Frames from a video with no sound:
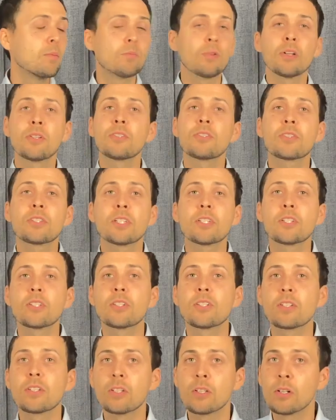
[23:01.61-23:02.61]
Brothers and
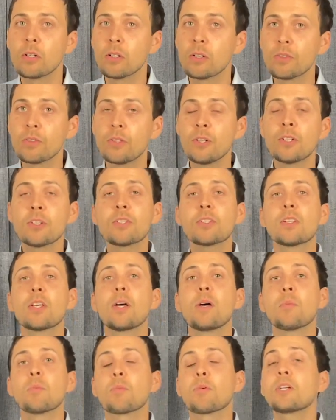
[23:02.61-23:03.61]
sisters, look, there's
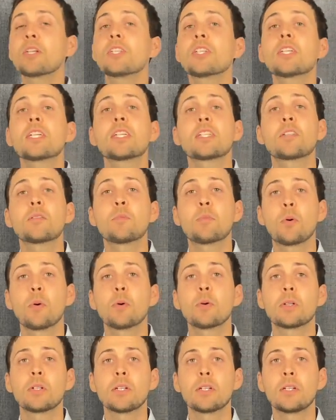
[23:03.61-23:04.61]
preaching is
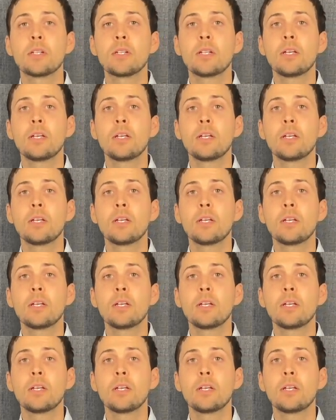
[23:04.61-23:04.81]
important.